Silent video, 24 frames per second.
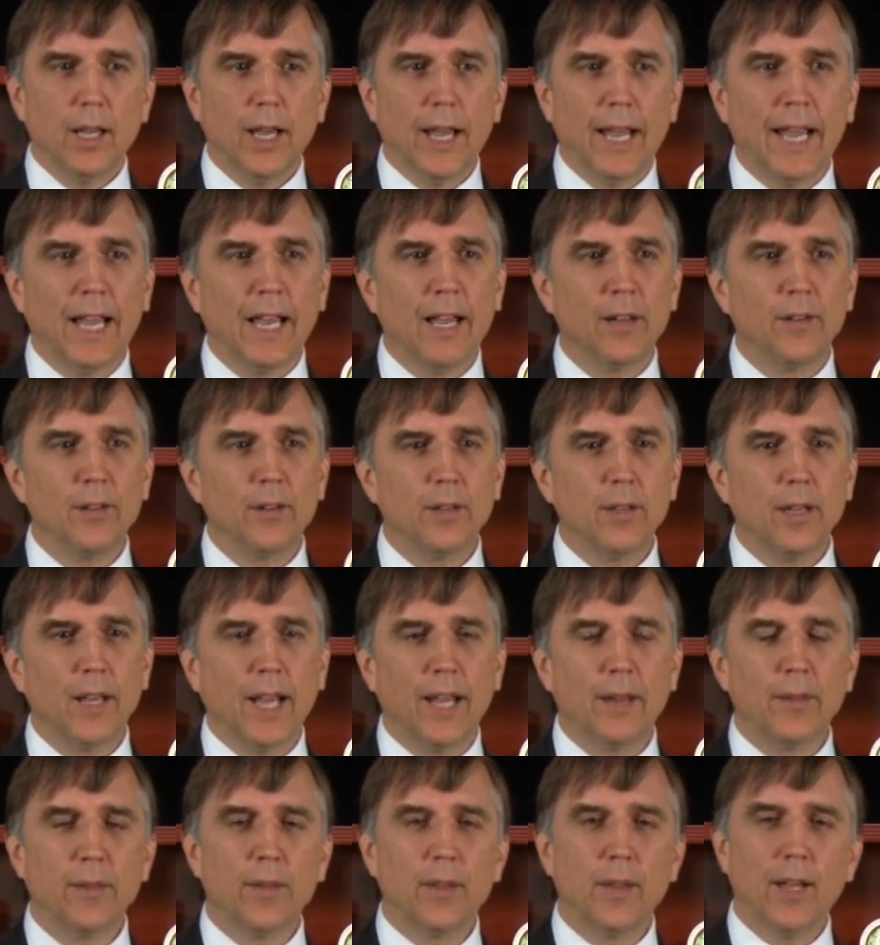And
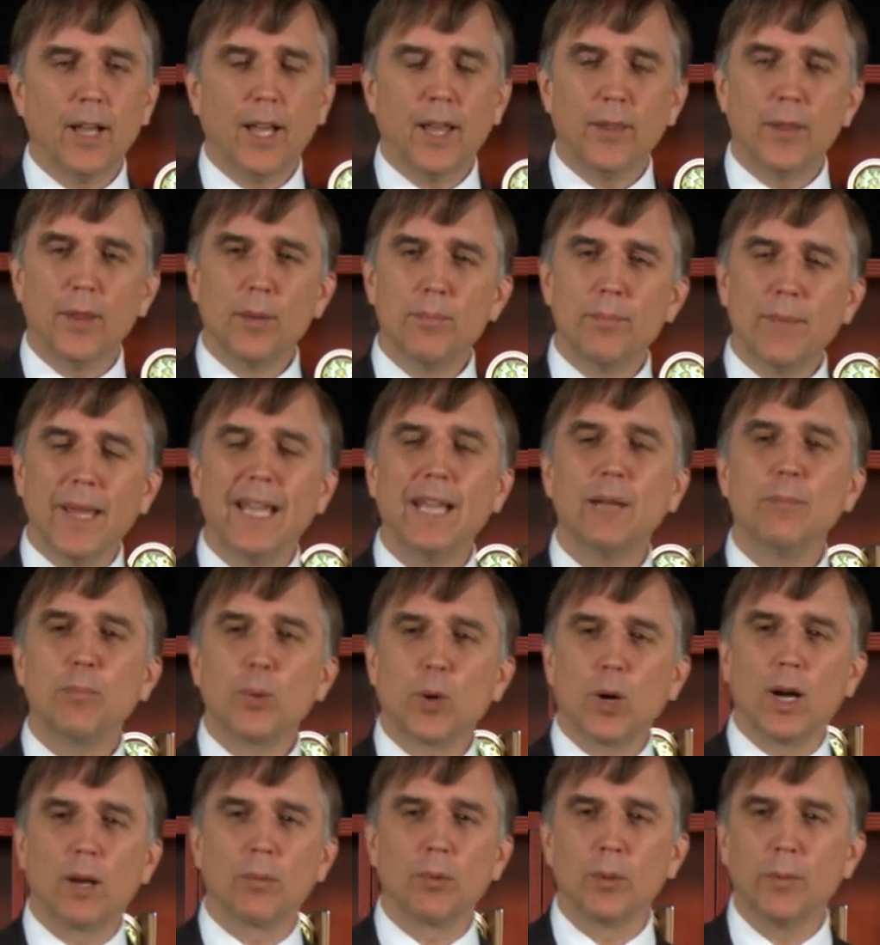the main
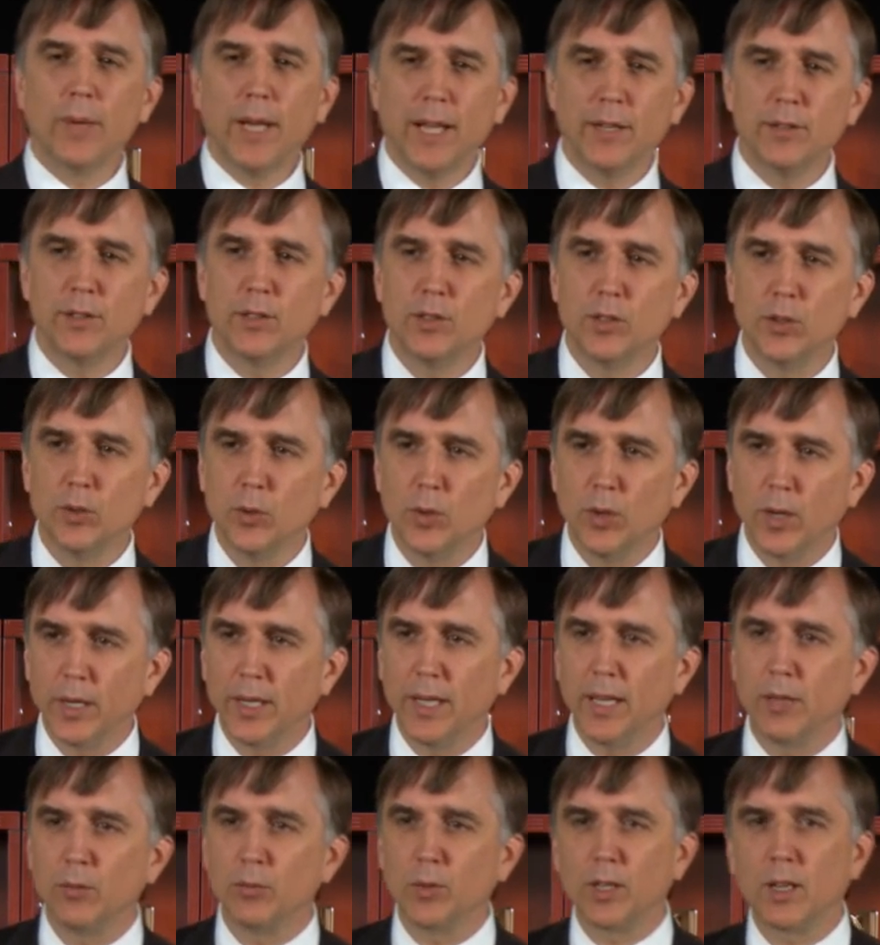problem had to do,
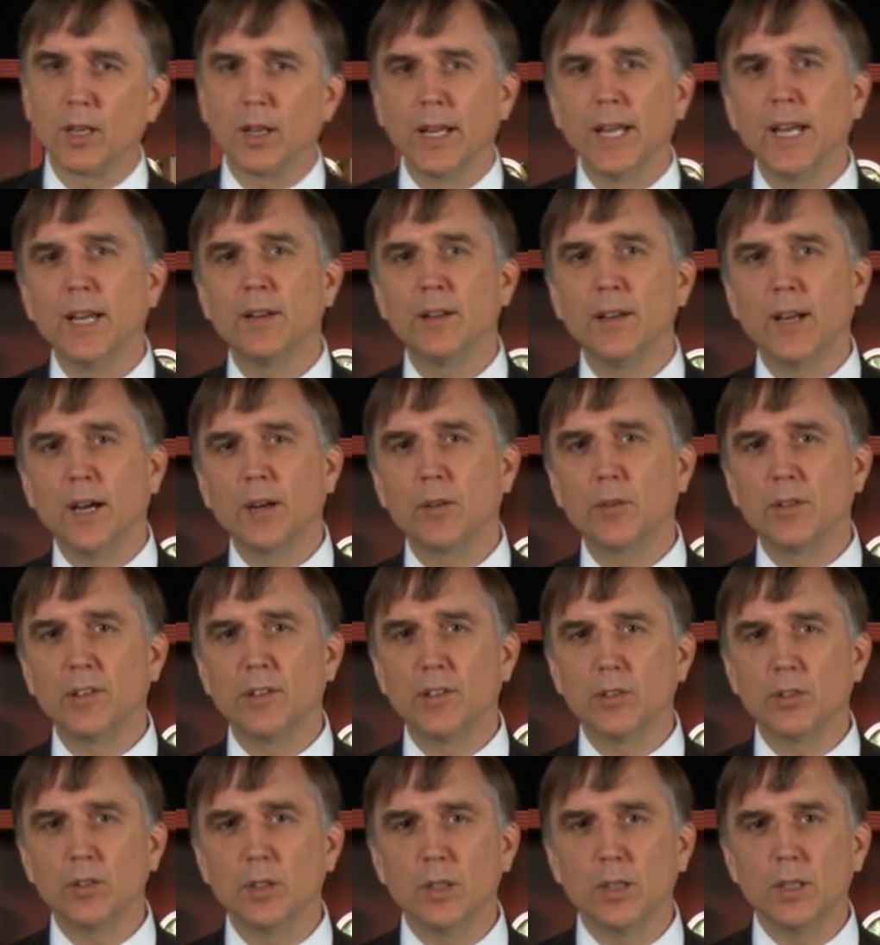again, with land
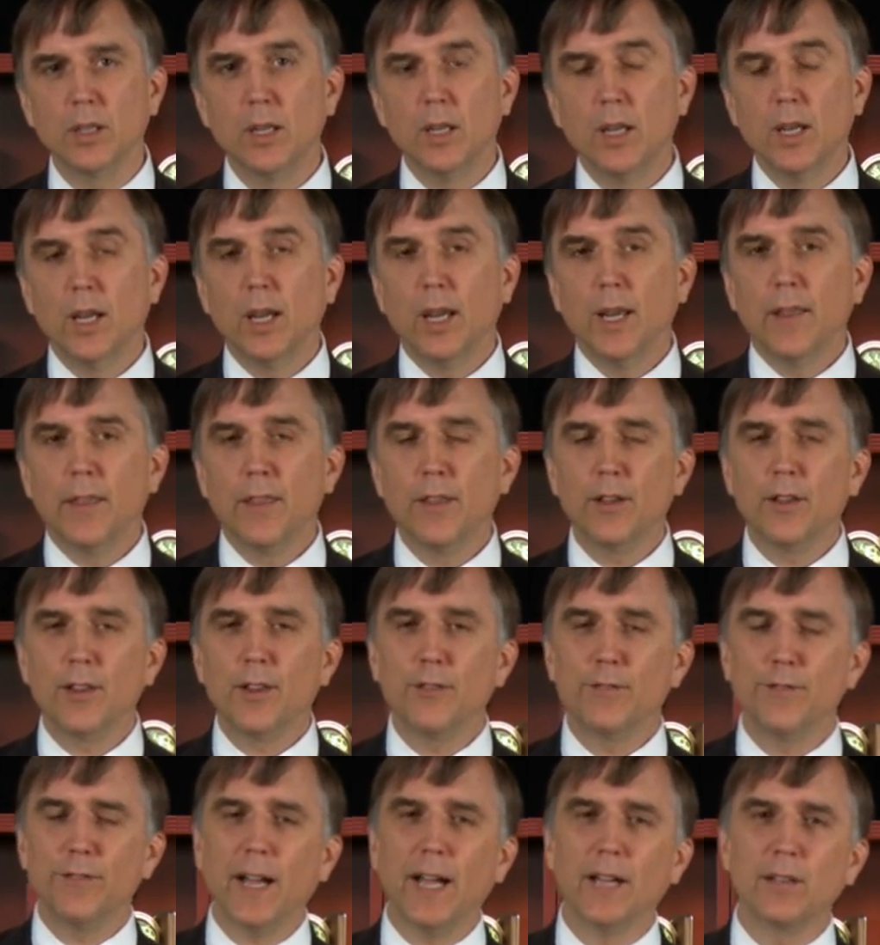acquisition.
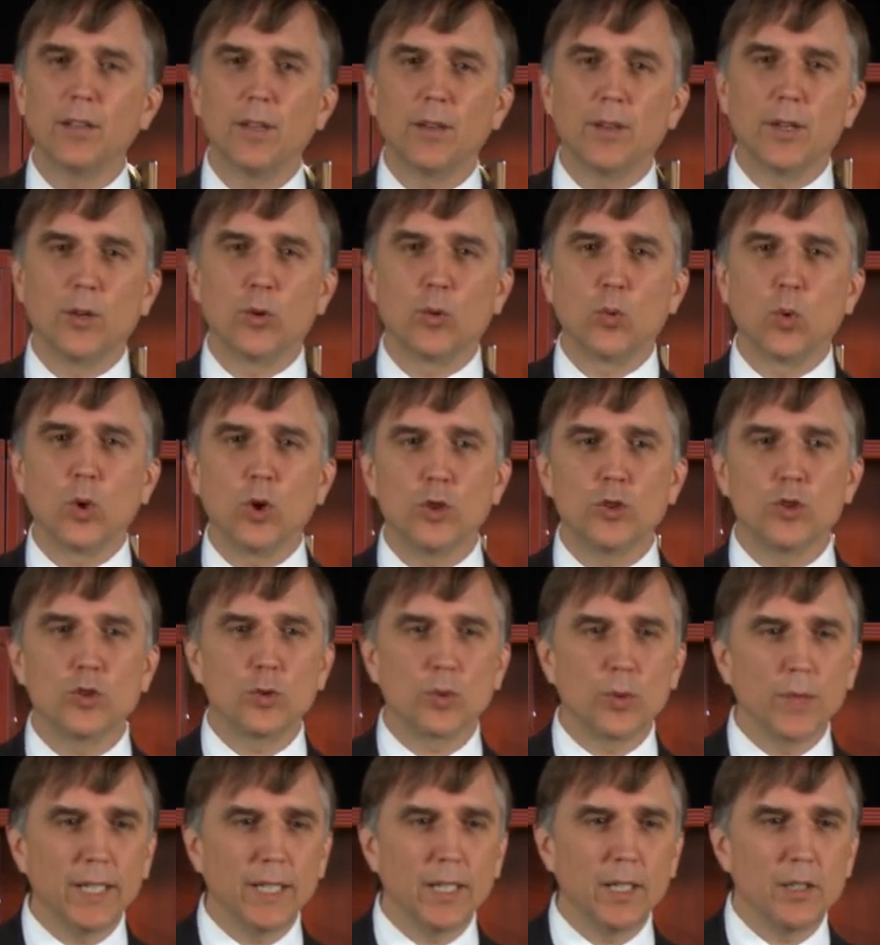The fact that there were
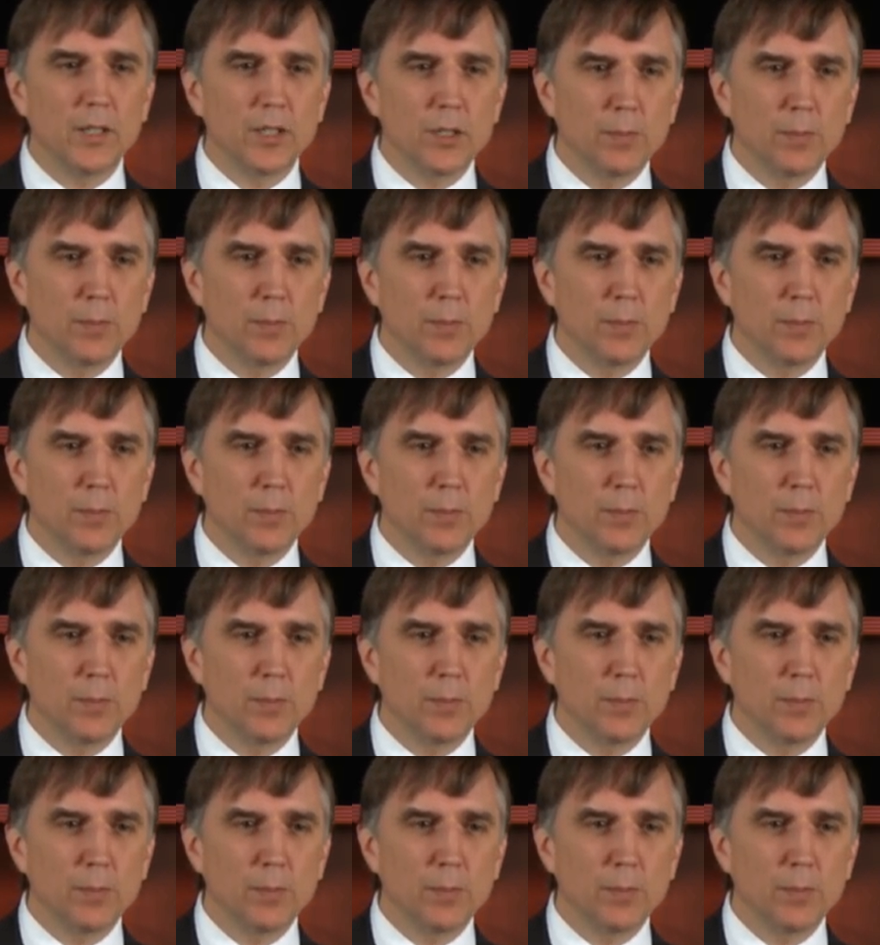treaties